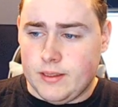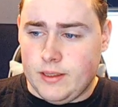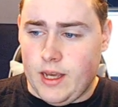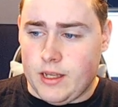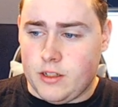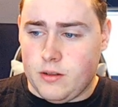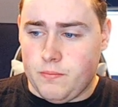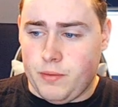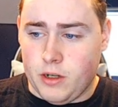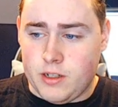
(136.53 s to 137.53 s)
yes,
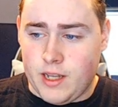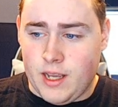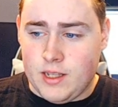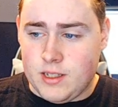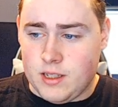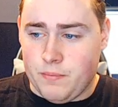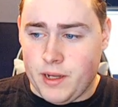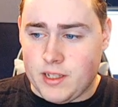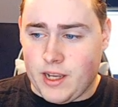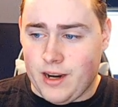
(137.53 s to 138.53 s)
Pure Saiyans is the
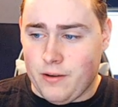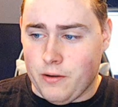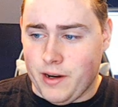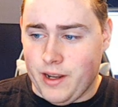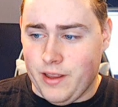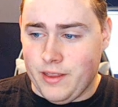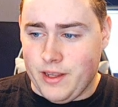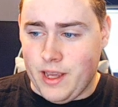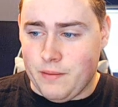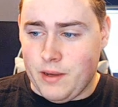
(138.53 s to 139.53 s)
biggest category in the
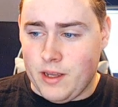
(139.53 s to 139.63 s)
game,